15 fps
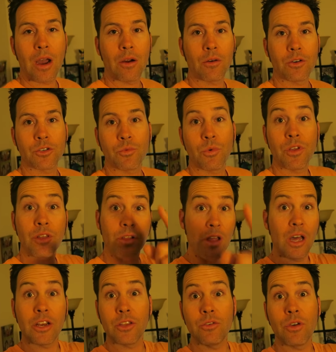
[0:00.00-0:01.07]
hours with a
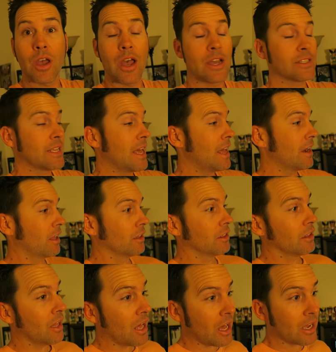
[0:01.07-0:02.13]
lot of you guys. Had a
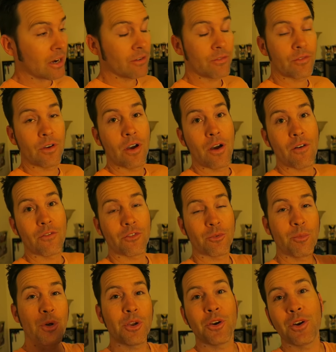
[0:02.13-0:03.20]
lot of
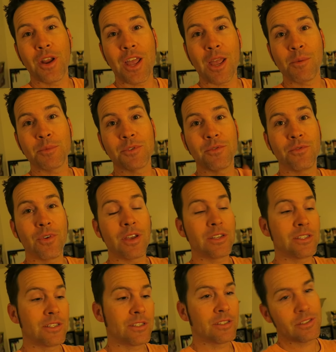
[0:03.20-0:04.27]
familiar names and
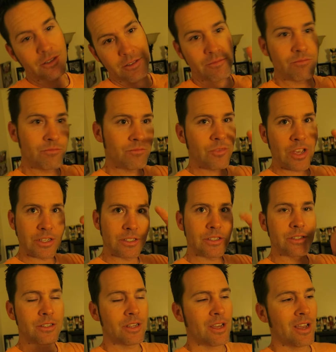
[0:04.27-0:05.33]
faces
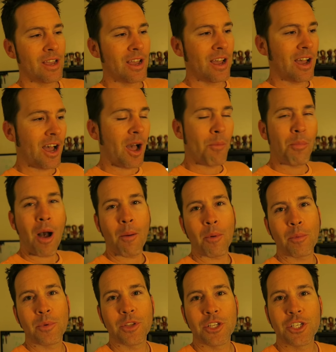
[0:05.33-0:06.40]
pop
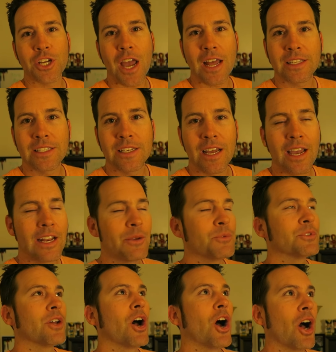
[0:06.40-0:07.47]
up in the chat tonight. It
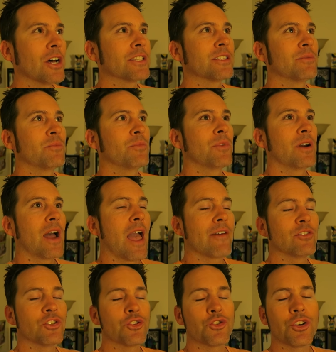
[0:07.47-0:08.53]
was awesome. I
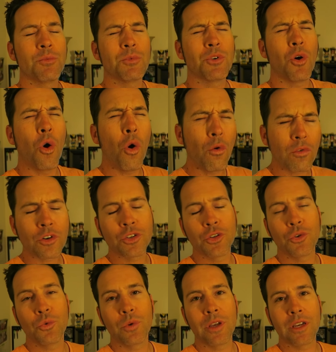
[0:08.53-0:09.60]
haven't streamed in over
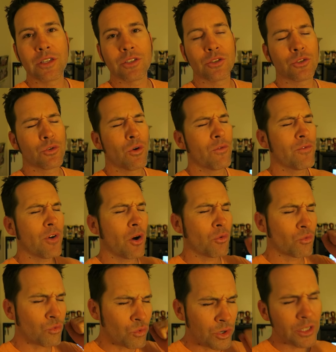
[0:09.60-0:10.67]
2 weeks, so it
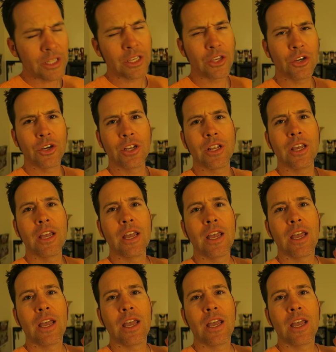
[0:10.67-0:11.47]
felt really good.